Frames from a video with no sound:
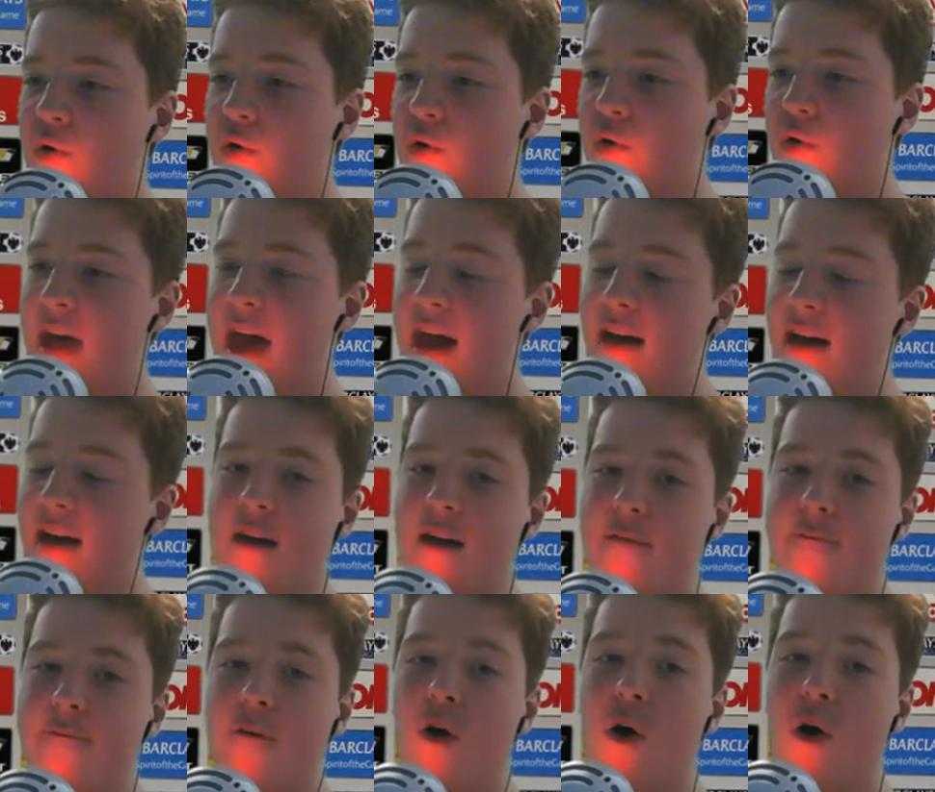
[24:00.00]
there
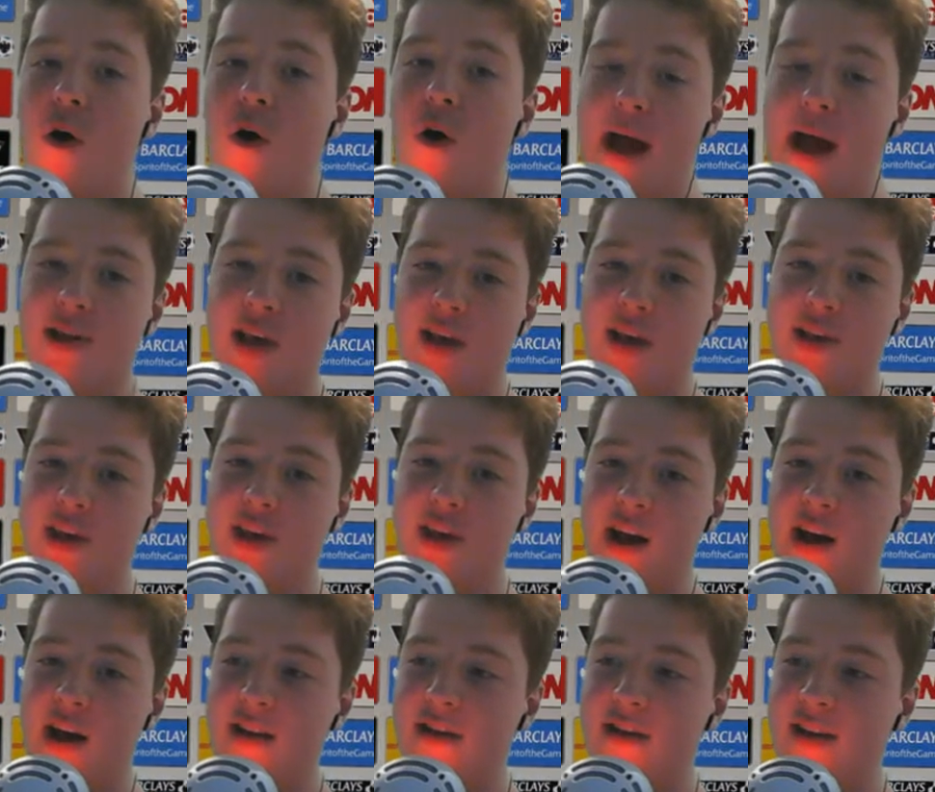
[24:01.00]
for Manchester
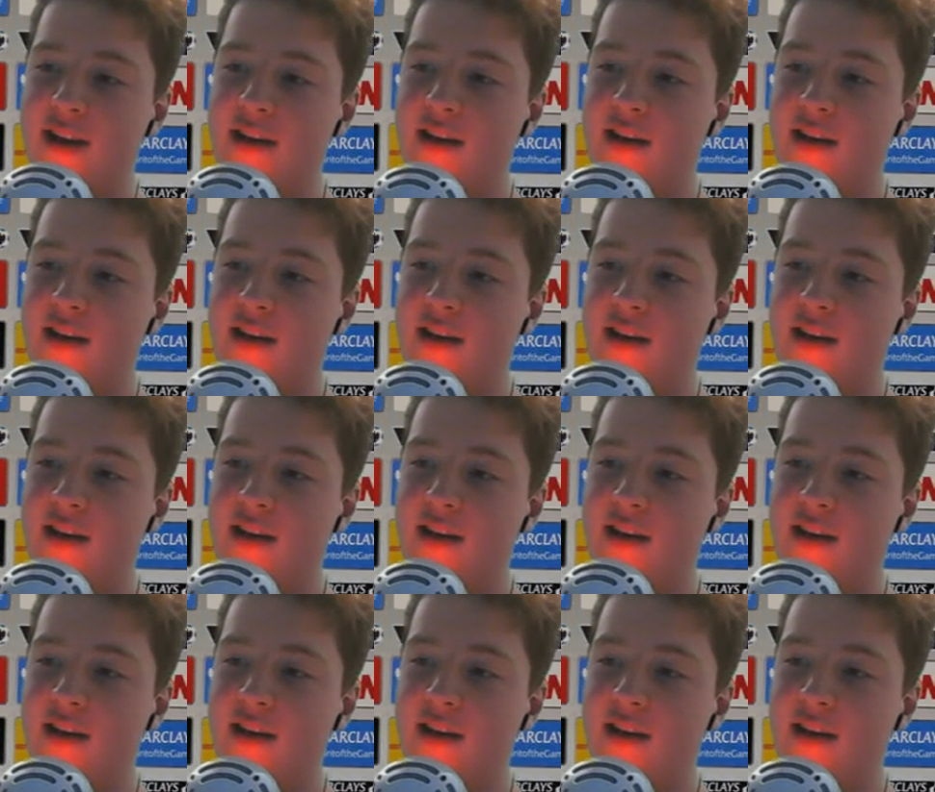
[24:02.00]
United.